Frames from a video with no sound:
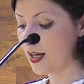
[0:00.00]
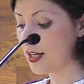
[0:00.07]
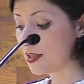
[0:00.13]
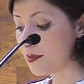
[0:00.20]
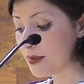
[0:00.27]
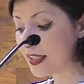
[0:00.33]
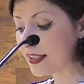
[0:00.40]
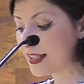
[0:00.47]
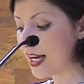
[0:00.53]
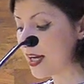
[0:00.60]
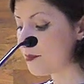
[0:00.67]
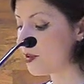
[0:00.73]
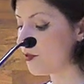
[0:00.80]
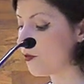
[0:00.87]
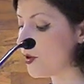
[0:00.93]
In the
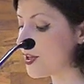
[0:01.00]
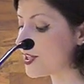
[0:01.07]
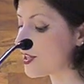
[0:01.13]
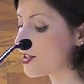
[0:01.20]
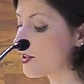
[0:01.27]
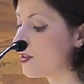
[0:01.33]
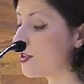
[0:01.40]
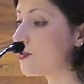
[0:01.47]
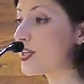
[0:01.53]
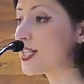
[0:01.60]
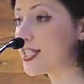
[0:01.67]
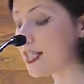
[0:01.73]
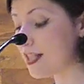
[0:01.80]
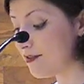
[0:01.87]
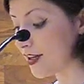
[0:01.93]
meantime, the voices on the
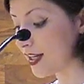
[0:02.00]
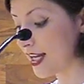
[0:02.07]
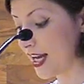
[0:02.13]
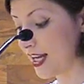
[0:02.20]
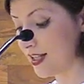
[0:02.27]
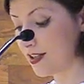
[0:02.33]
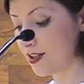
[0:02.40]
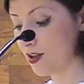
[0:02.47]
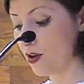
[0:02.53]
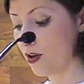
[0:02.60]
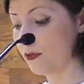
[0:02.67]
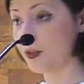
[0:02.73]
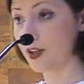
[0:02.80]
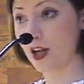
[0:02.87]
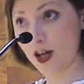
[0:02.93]
receiving end
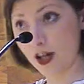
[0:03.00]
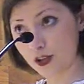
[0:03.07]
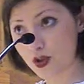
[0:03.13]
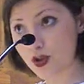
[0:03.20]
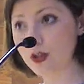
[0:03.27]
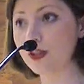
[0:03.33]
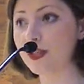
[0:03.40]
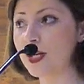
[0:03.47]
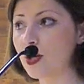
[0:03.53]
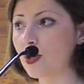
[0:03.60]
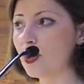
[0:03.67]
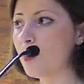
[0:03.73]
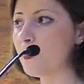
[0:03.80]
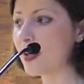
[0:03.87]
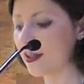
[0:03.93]
of the cultural,
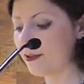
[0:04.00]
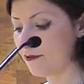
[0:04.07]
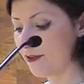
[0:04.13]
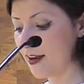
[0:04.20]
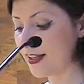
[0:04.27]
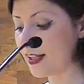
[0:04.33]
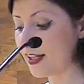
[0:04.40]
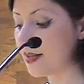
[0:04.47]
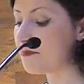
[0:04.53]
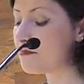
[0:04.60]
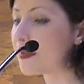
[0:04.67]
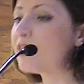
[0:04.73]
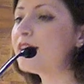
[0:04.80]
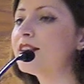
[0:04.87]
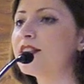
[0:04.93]
economic, and finally
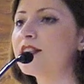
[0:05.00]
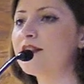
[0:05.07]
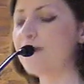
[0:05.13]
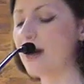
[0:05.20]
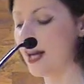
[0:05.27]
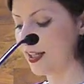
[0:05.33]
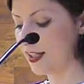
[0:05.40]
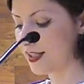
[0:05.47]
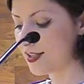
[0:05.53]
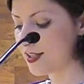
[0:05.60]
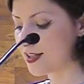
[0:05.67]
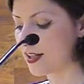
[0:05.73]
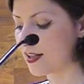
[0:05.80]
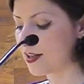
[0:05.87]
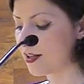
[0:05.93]
military
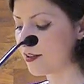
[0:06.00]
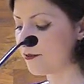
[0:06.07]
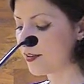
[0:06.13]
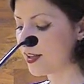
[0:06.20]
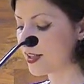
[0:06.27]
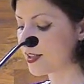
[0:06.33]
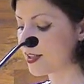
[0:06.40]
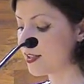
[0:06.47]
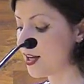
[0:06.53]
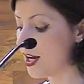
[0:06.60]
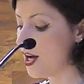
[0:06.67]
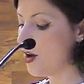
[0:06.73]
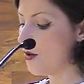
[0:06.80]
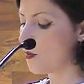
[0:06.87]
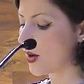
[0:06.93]
violence that it inflicted
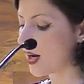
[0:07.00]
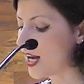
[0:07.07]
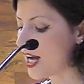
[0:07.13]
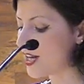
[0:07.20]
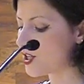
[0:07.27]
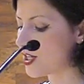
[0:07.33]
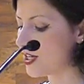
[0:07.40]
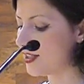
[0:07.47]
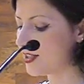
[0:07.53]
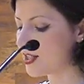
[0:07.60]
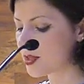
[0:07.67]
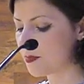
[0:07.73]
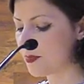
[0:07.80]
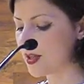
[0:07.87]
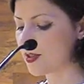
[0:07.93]
were largely
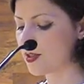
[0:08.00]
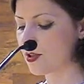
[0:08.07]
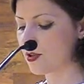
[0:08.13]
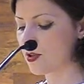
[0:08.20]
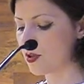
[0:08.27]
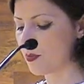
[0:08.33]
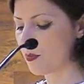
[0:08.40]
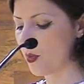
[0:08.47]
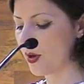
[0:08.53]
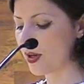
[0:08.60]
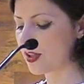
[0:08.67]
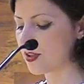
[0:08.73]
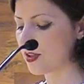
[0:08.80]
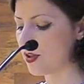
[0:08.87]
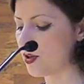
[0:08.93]
dismissed to the
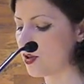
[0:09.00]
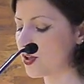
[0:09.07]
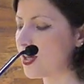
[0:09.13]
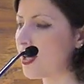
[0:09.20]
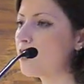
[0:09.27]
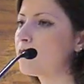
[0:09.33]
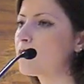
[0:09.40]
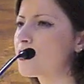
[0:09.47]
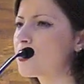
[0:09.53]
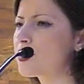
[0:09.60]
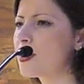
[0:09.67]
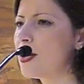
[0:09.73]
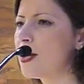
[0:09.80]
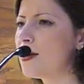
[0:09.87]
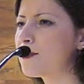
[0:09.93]
point that Ukraine
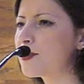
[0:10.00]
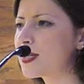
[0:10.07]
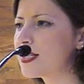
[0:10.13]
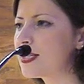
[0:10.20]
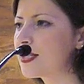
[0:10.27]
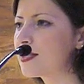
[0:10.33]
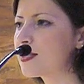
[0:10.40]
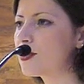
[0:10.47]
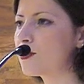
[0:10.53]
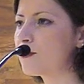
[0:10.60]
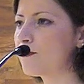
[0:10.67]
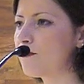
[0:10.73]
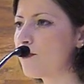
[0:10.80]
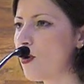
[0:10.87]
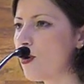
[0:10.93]
was predicted to
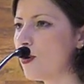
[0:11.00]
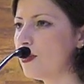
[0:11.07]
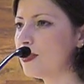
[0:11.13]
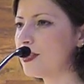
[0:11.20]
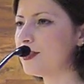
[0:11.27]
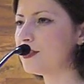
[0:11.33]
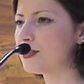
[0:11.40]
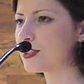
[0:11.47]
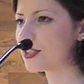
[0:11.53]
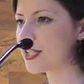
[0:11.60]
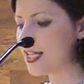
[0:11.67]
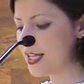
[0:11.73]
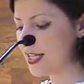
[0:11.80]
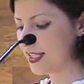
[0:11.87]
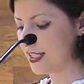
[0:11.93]
fall in
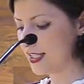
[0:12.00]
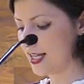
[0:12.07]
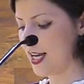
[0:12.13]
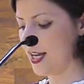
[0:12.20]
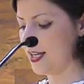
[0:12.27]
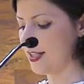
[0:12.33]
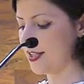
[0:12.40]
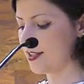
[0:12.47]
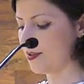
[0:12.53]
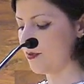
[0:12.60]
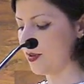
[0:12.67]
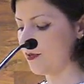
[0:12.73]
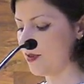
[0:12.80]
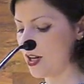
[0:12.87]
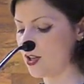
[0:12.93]
three days
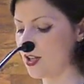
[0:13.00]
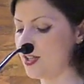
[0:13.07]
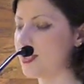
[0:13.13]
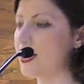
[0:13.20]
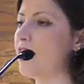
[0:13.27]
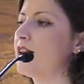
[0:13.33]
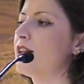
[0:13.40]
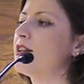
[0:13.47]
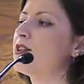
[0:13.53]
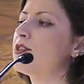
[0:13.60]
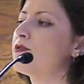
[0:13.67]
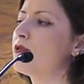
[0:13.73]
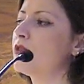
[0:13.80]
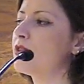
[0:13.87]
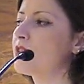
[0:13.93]
when Russia started
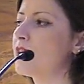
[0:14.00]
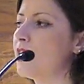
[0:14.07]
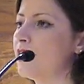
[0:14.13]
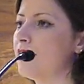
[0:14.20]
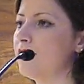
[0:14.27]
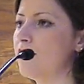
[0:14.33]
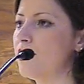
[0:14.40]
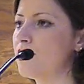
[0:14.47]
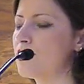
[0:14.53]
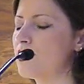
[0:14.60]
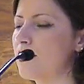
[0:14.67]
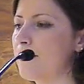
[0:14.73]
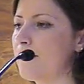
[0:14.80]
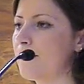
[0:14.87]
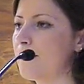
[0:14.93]
its full scale invasion.